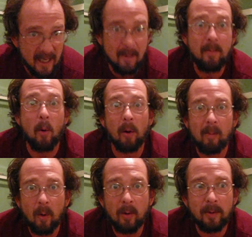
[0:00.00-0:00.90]
import
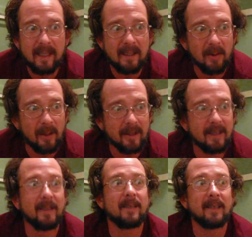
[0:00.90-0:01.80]
more
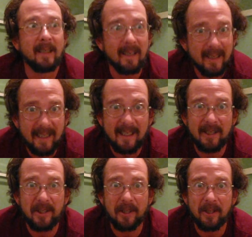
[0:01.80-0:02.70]
resources,
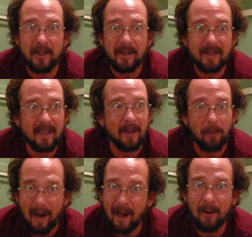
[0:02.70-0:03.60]
easier to
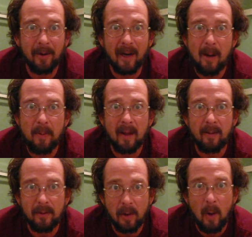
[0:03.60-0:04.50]
round up
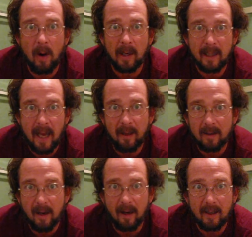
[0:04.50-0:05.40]
and throw on cattle
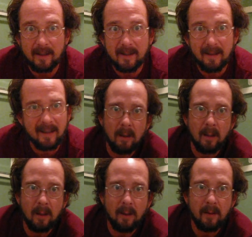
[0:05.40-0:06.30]
cars.
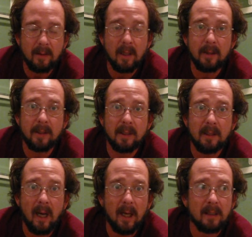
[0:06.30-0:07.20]
This country's
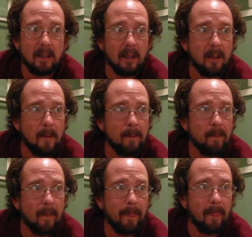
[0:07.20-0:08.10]
not
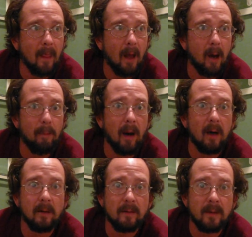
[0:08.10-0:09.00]

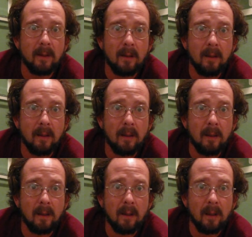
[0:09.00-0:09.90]
above
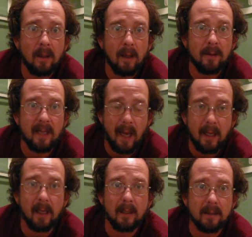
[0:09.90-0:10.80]

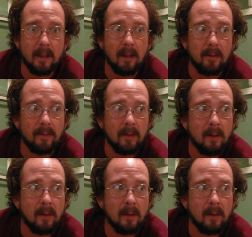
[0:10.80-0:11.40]
attacking itself,